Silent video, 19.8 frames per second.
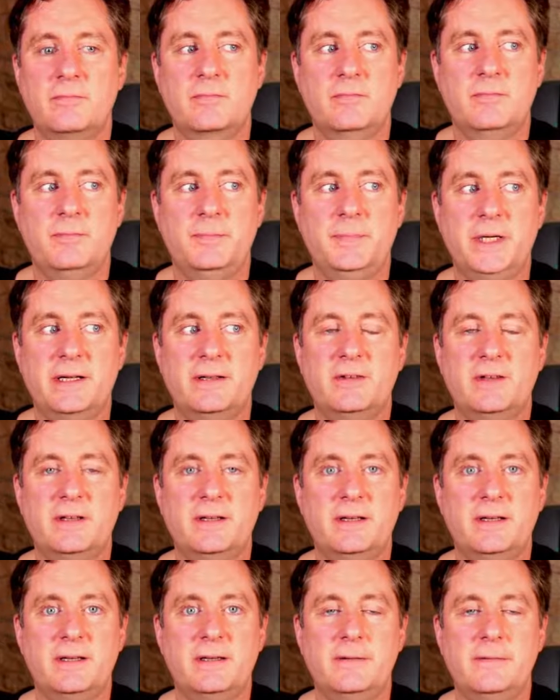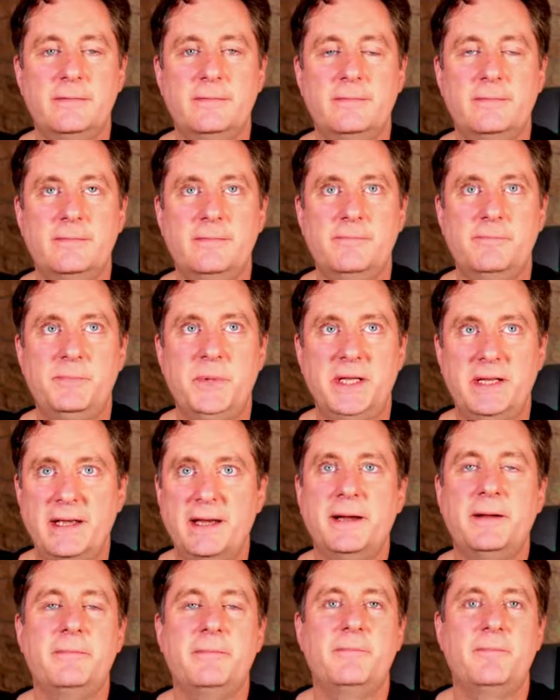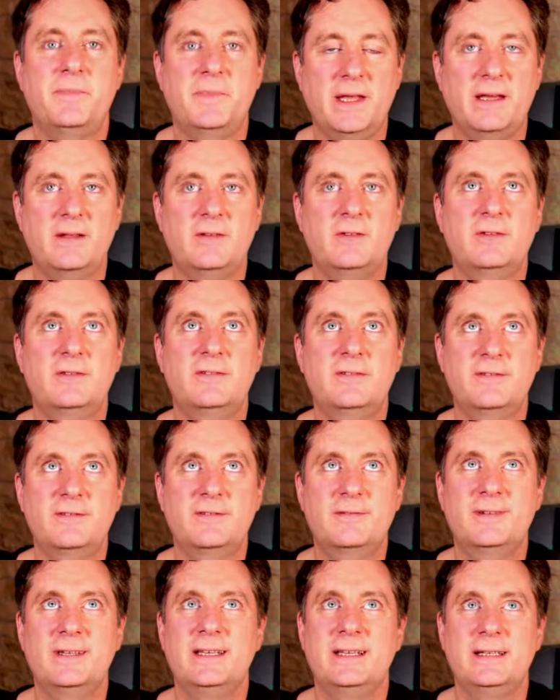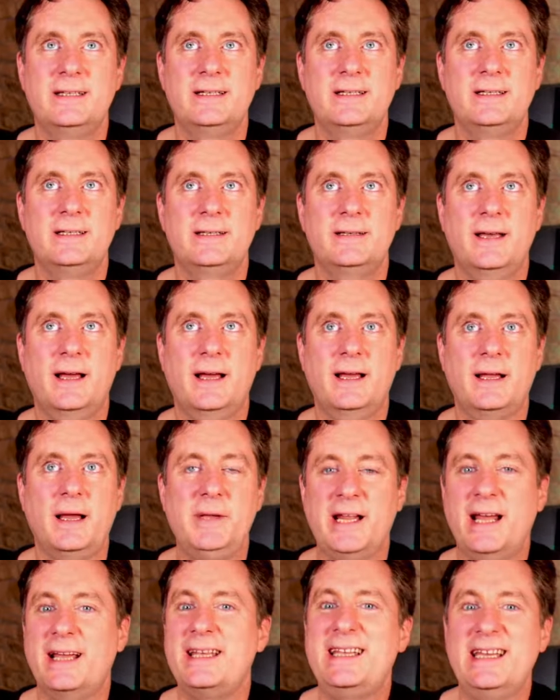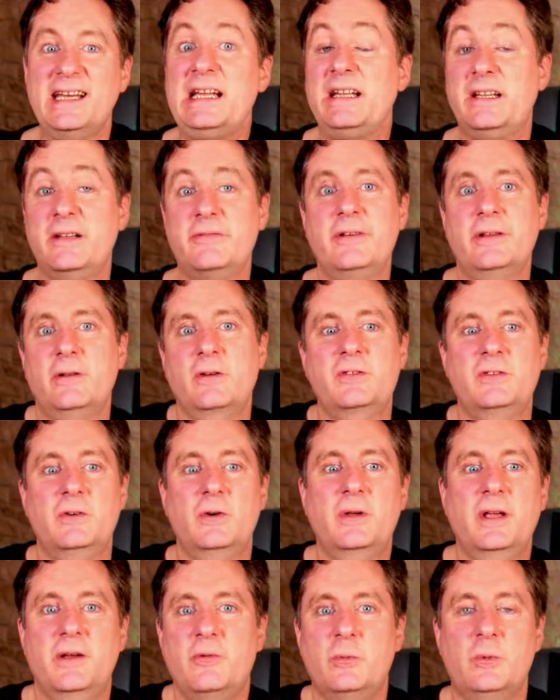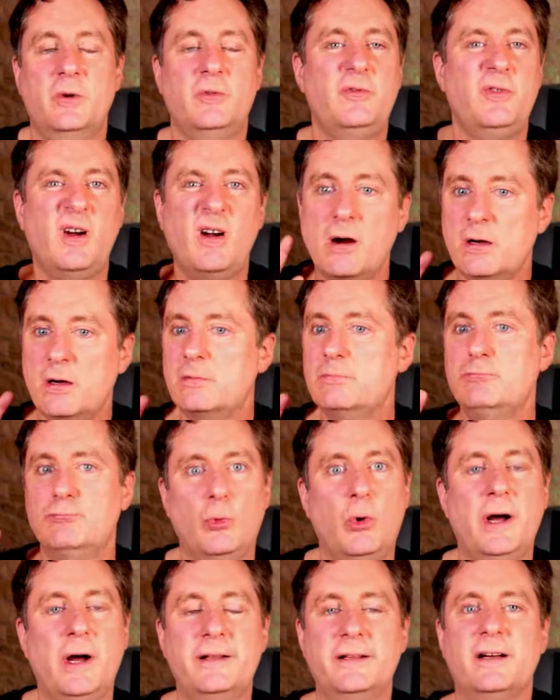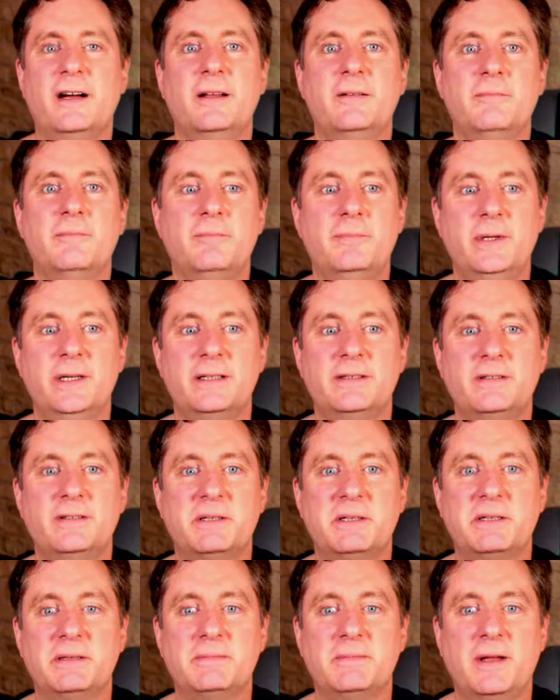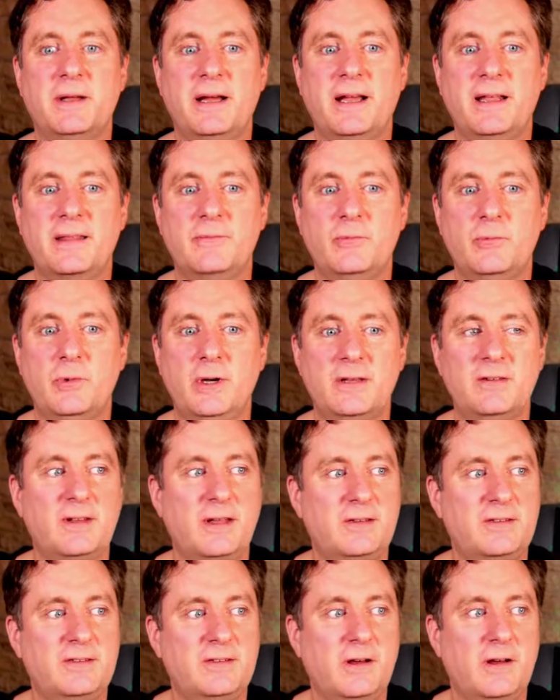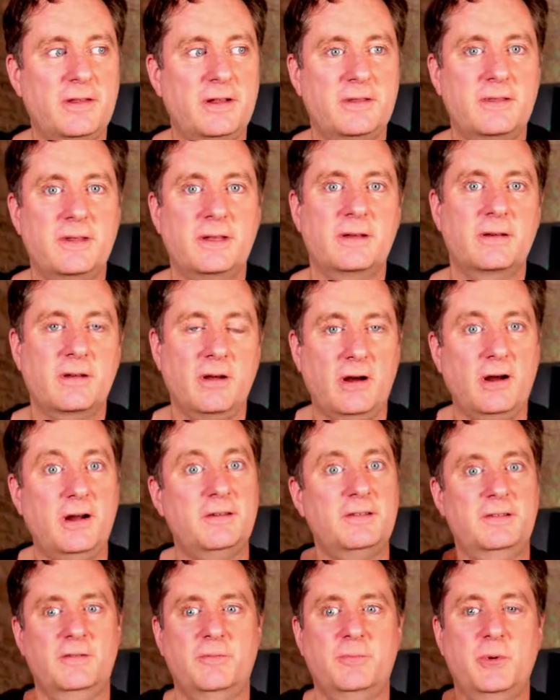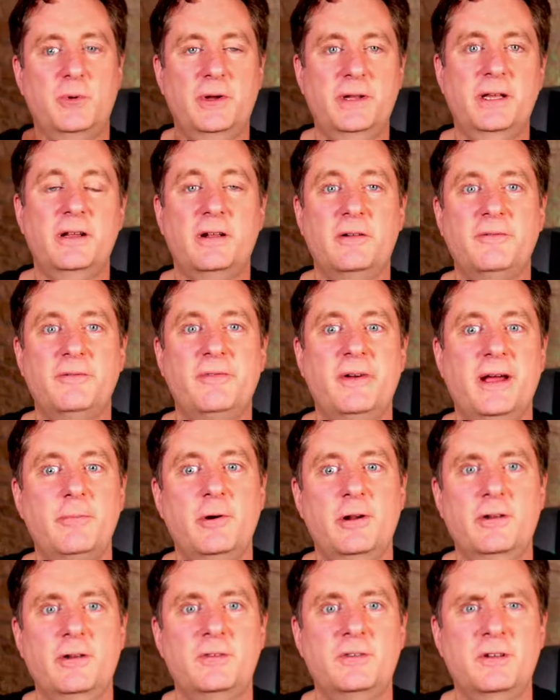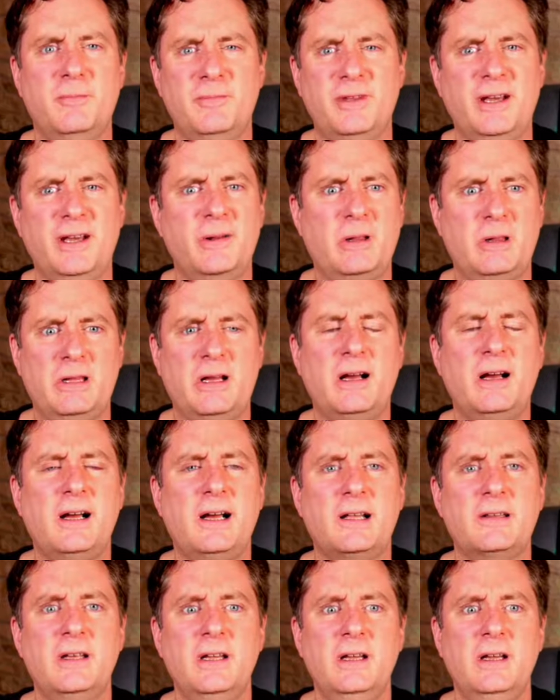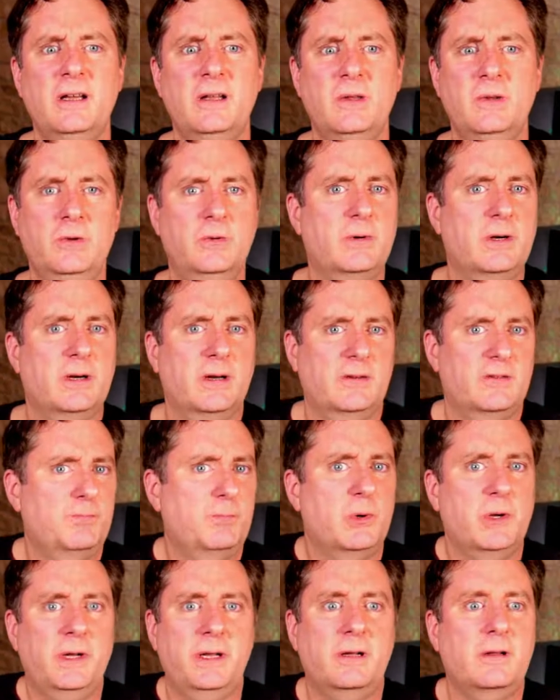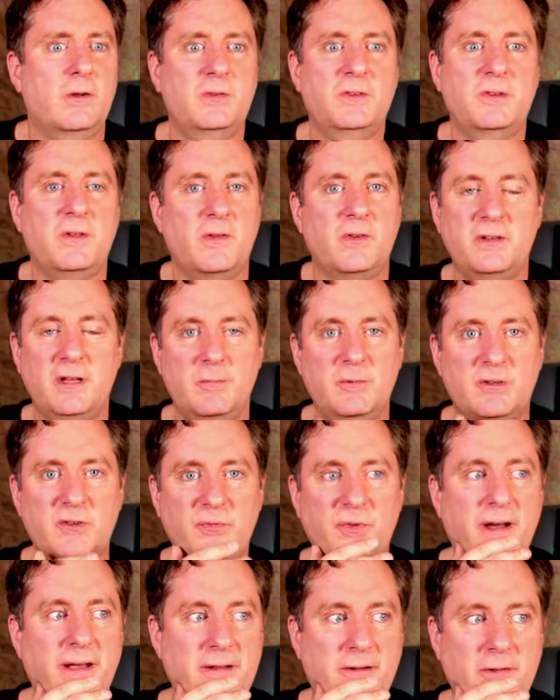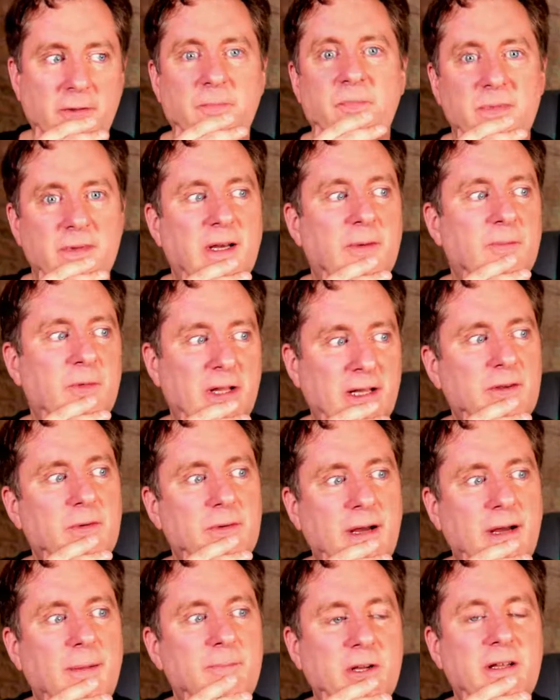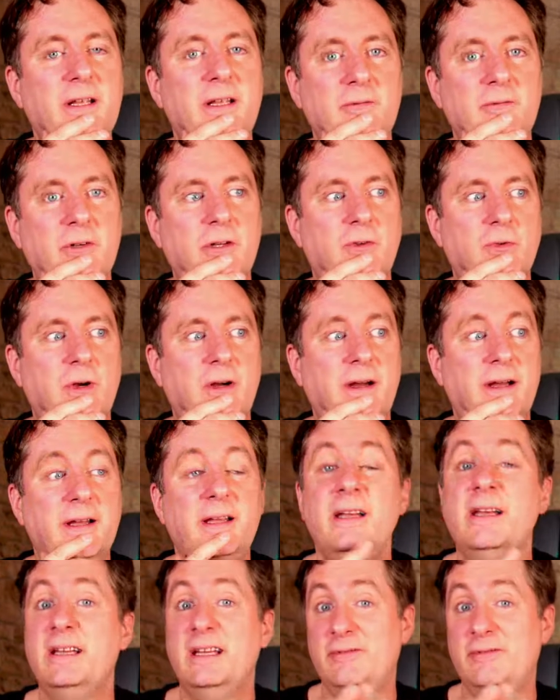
But yeah, that's... I mean, I get it. If it looks okay from afar, why not? But once I saw that the cost of printing it on fabric has come down a lot to where it's pretty close to the same as vinyl, I'm like, I'm going to give it a try.